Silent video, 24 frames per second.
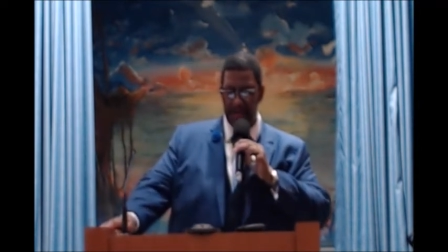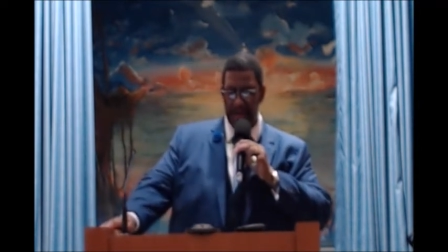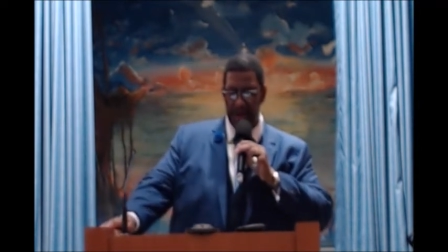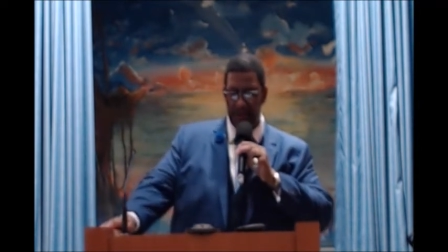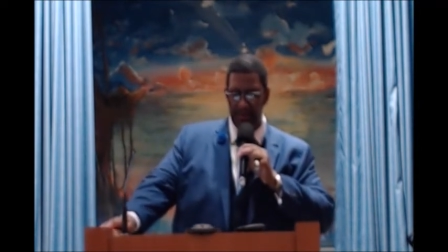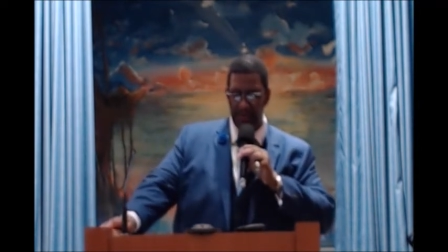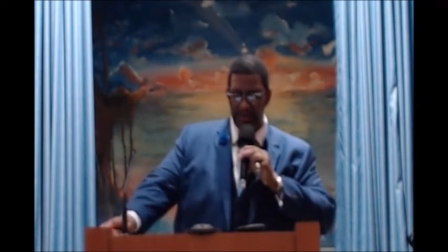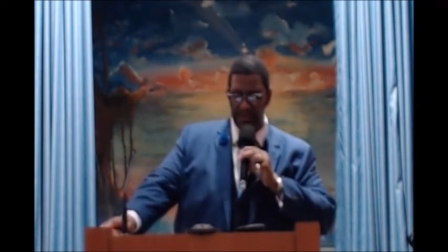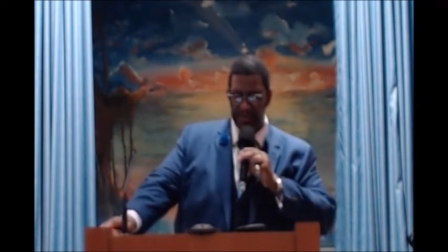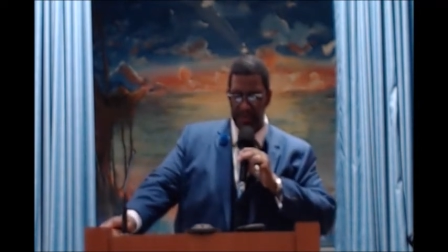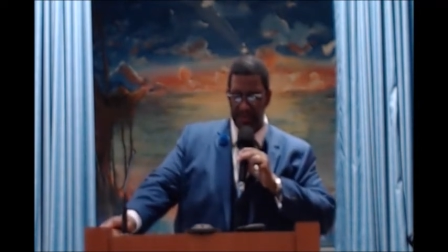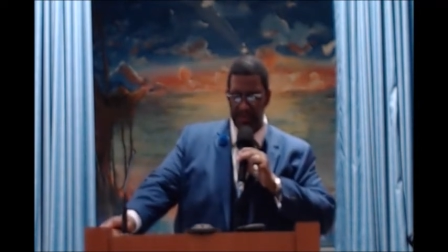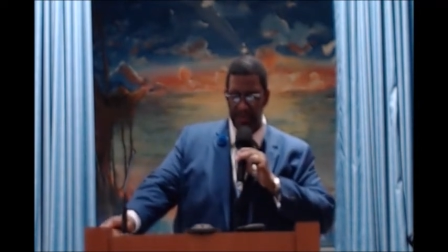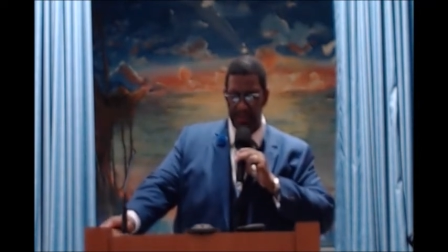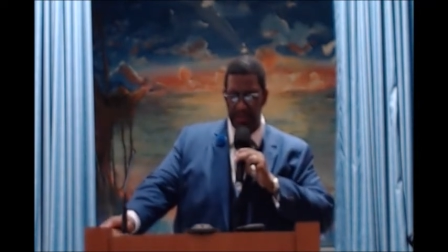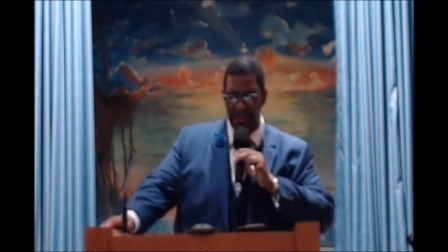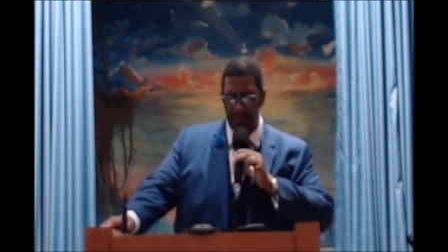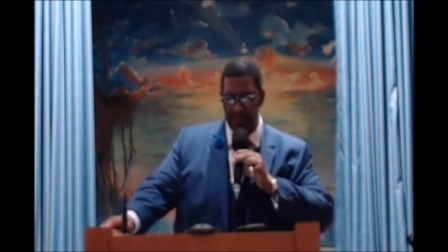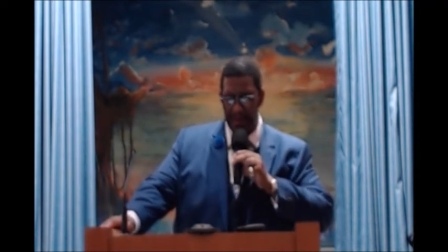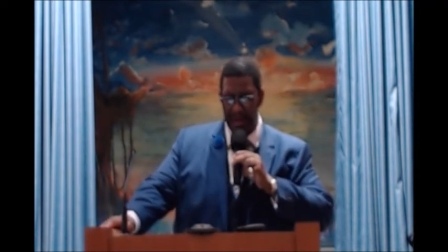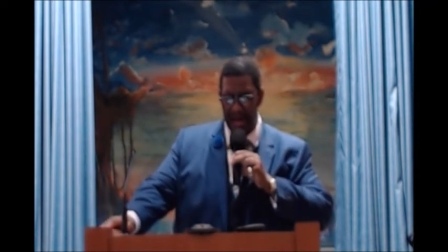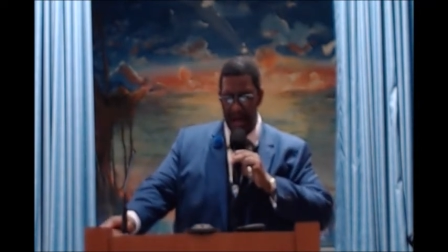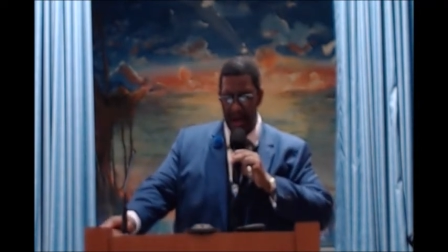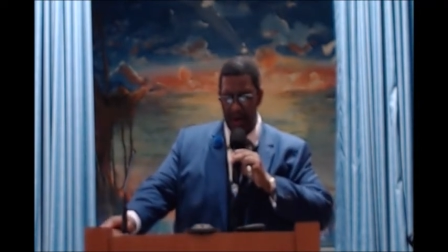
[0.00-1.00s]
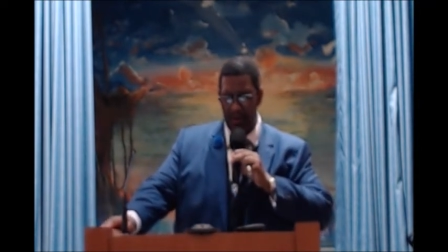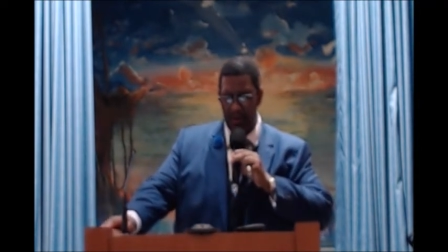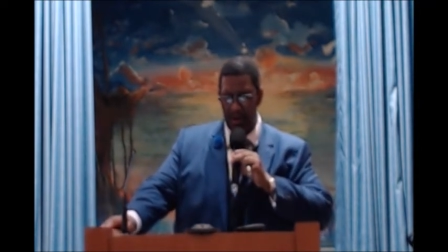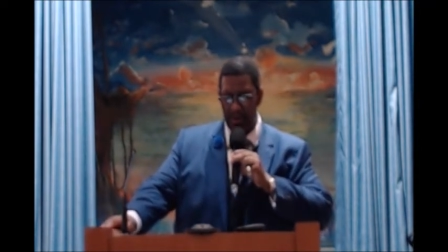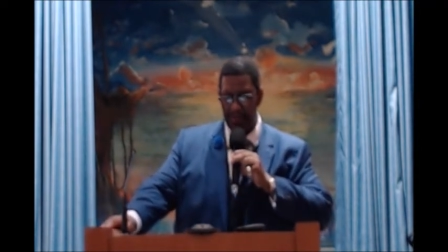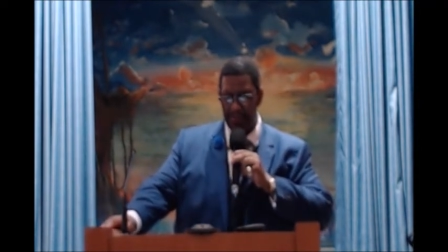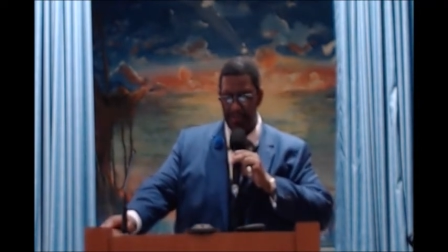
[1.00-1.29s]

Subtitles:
that resisteth the power